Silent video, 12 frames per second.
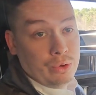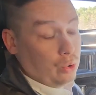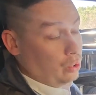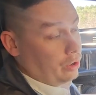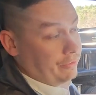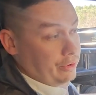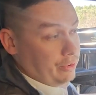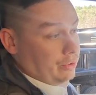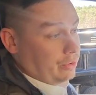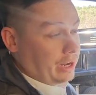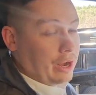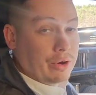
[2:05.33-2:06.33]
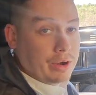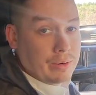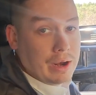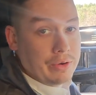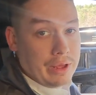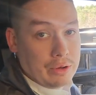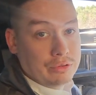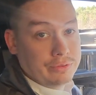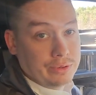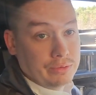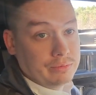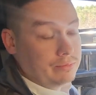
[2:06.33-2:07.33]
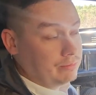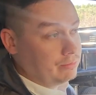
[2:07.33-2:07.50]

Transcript: or if you're carrying around a house phone.